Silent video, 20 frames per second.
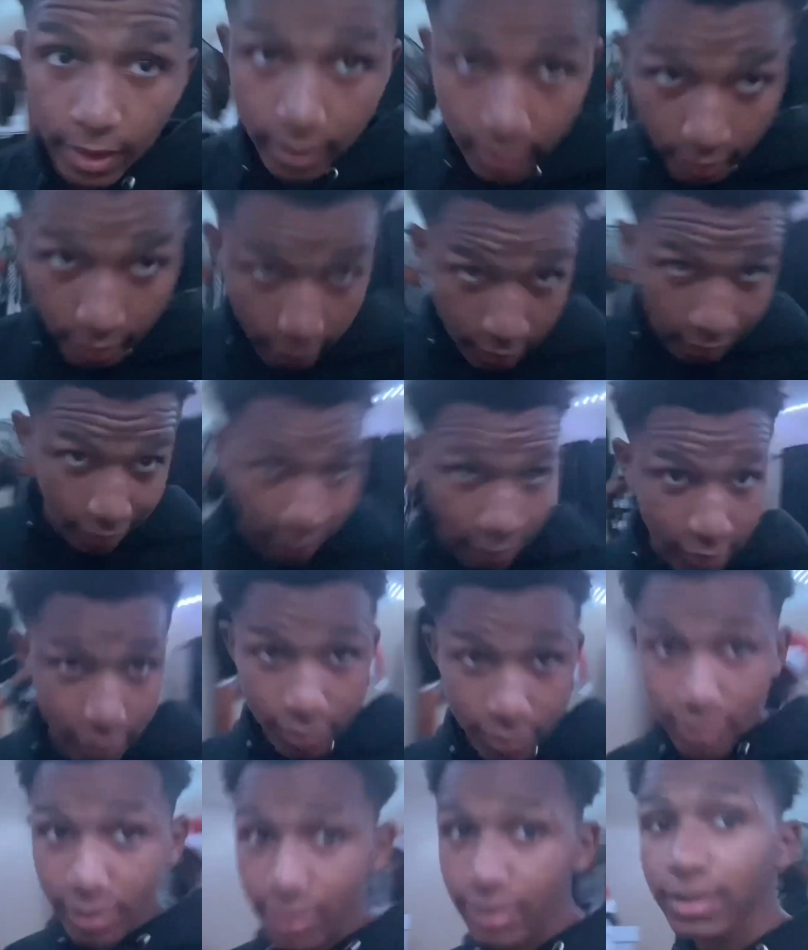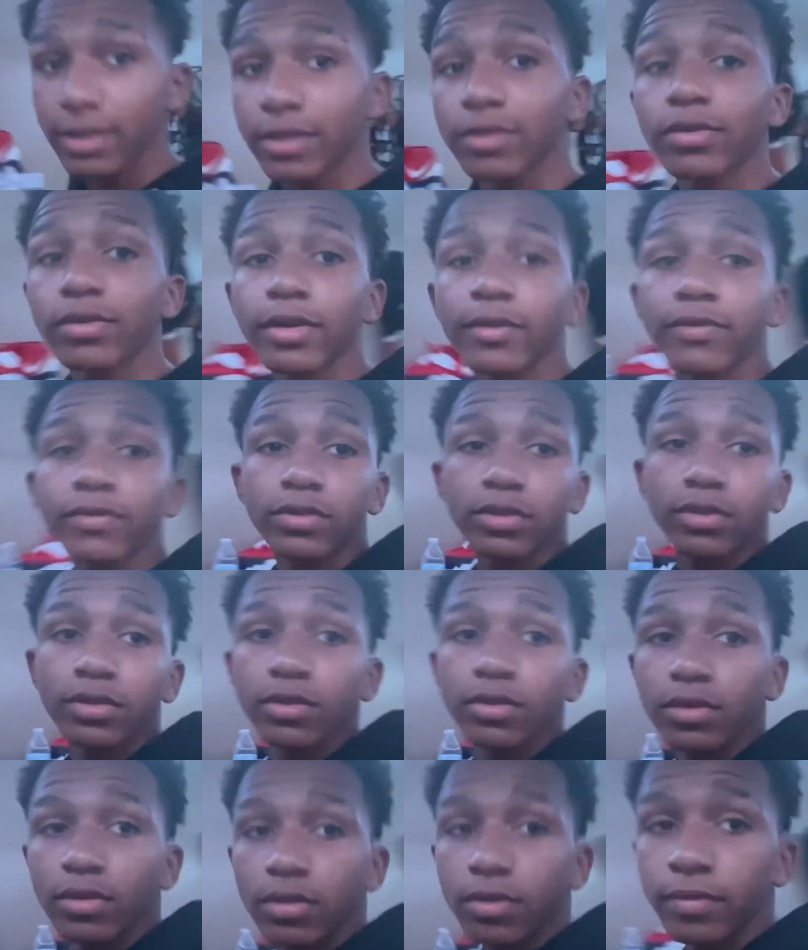that concludes us getting ready for
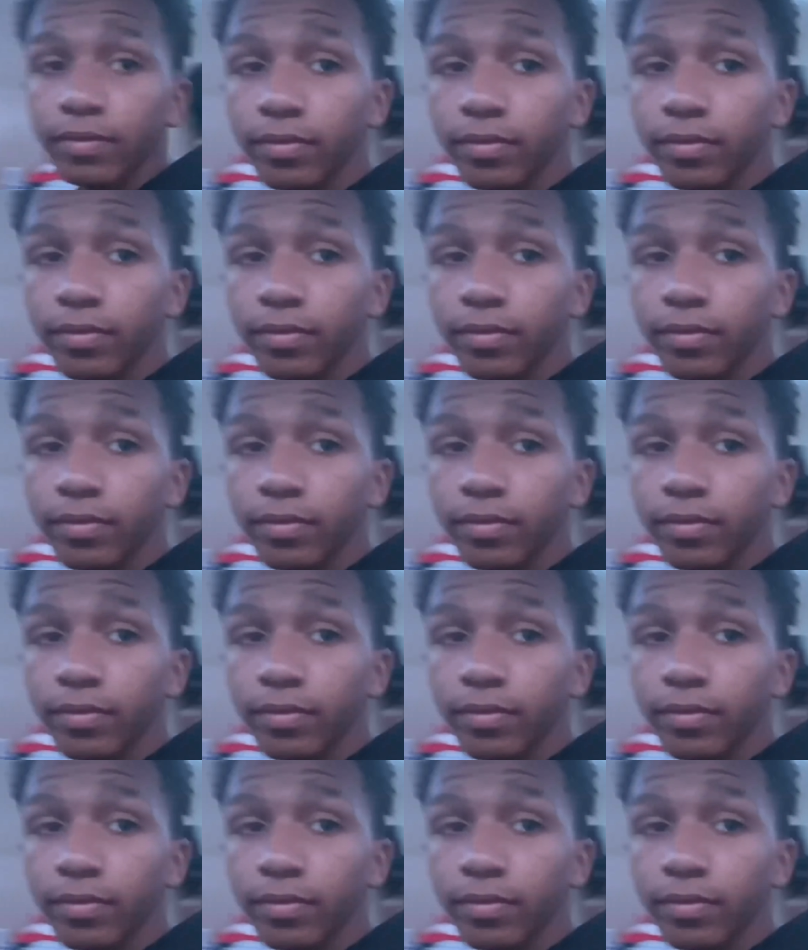school